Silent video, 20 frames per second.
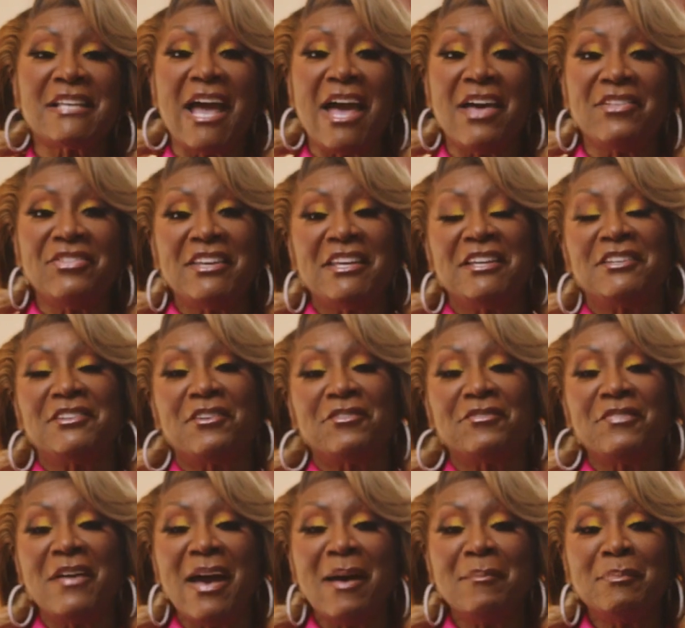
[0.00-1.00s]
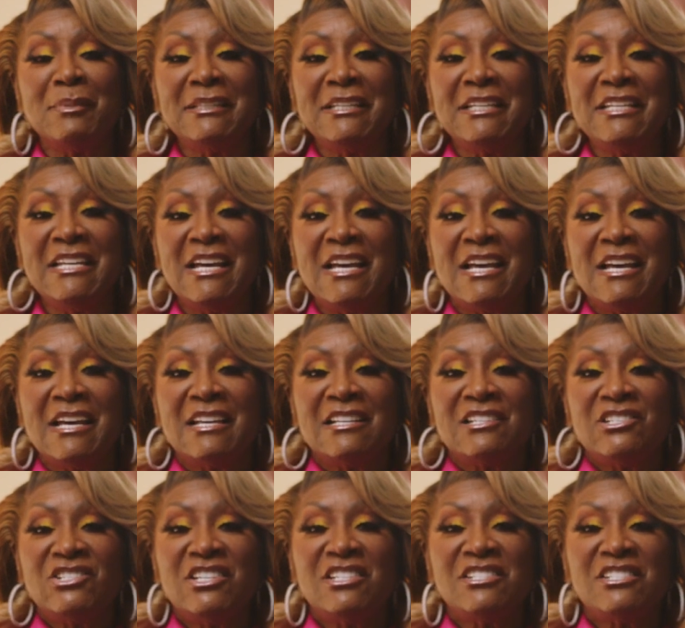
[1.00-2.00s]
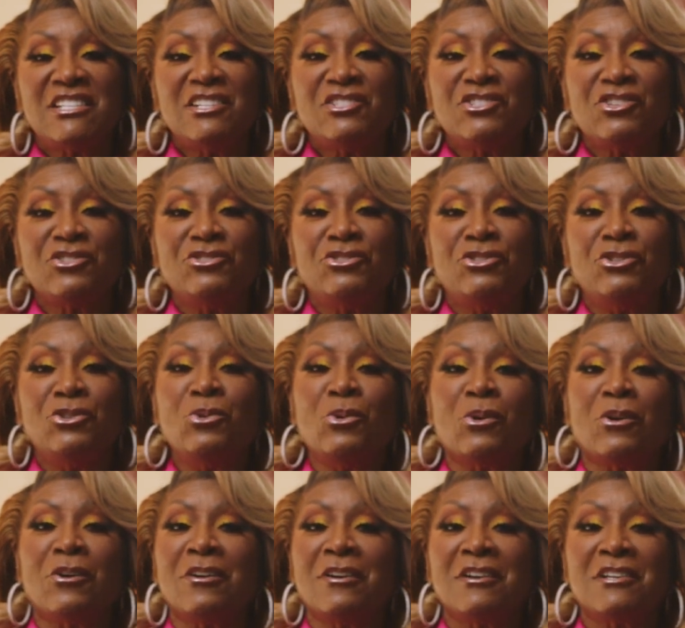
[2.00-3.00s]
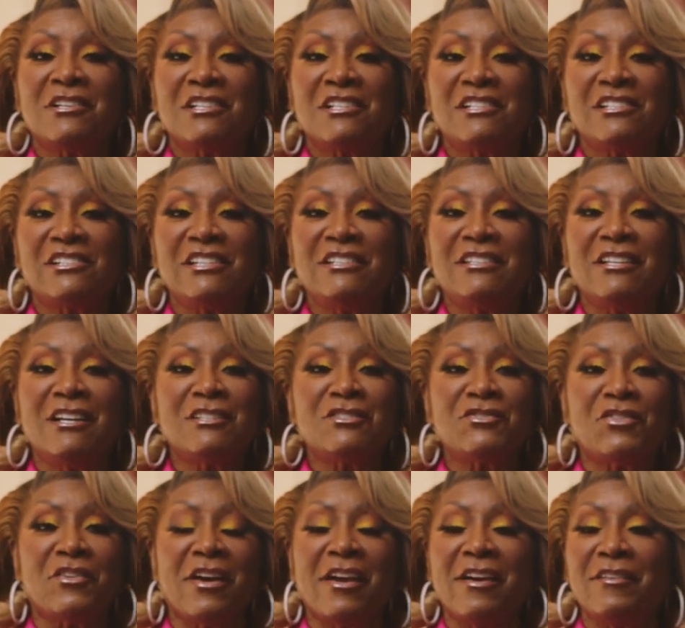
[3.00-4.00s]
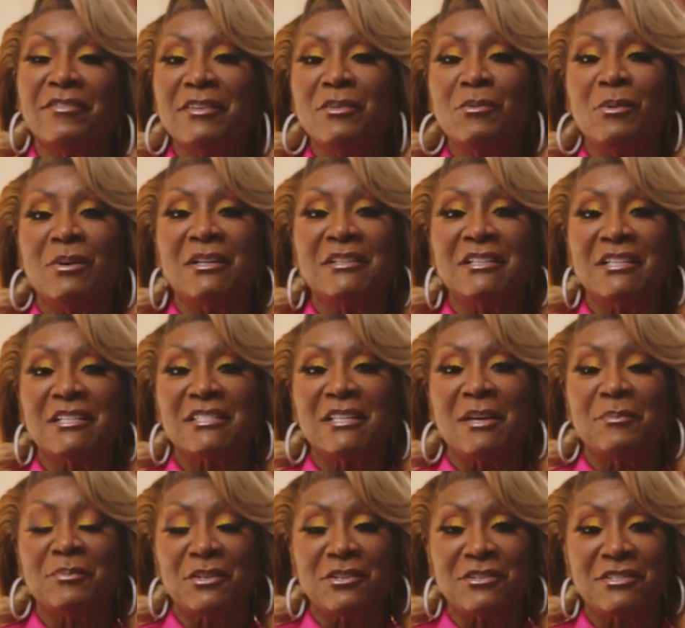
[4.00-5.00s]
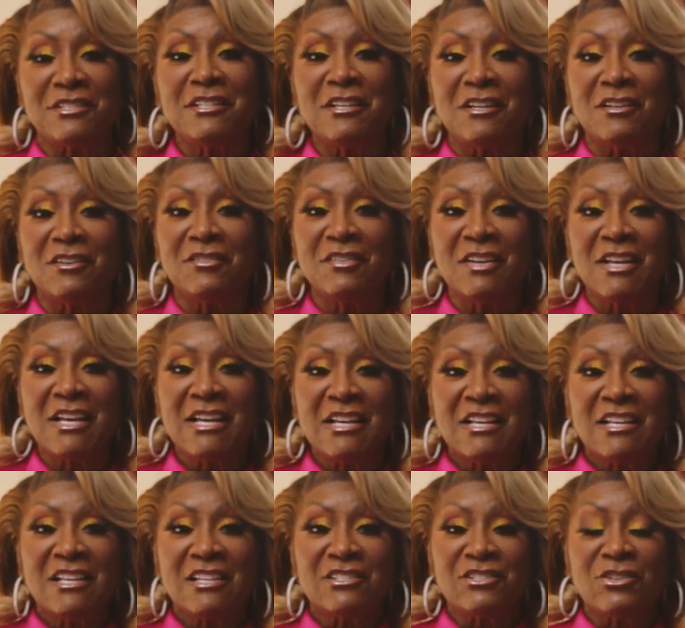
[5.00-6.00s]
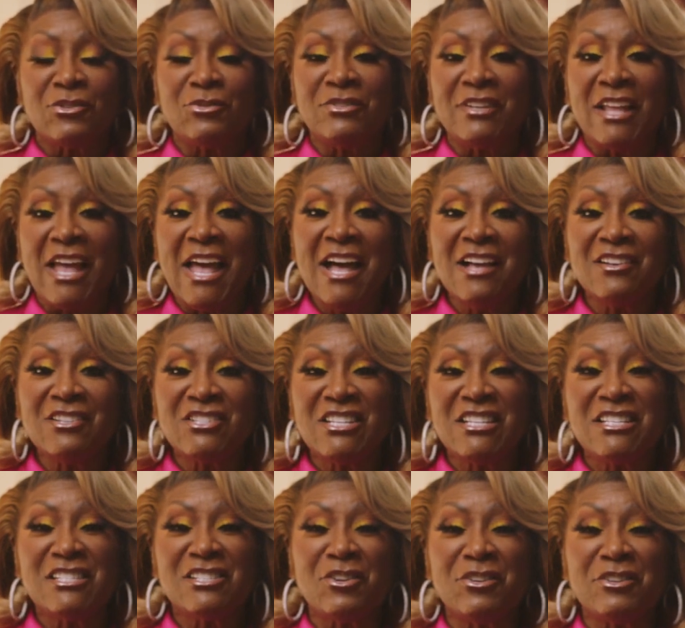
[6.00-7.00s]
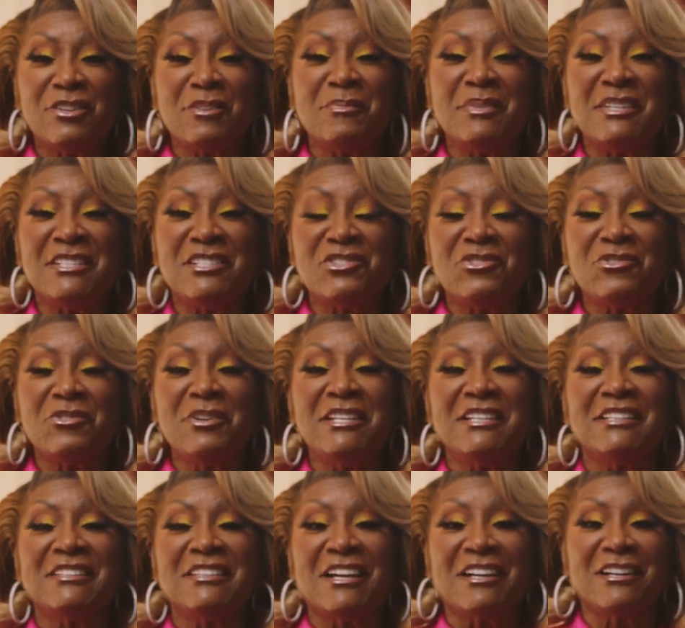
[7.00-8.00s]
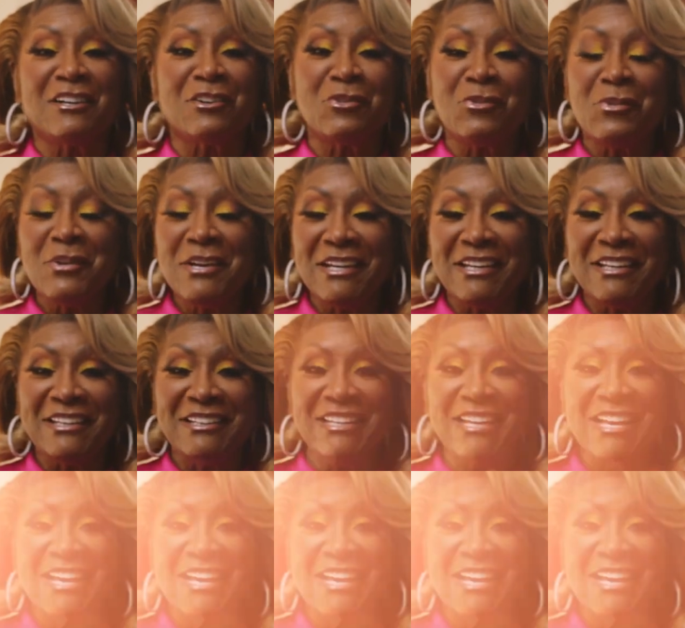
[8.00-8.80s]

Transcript: Cathy and her family. She's such a doer. She does for everyone except herself. So now she's going to be treated like a queen.